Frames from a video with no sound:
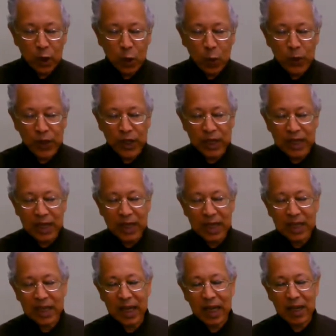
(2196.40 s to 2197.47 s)
with a
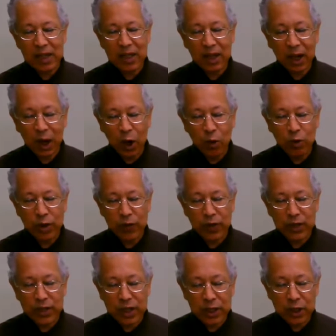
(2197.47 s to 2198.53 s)
detailed account of the
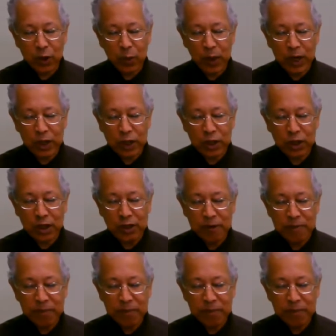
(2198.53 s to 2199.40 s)
situation,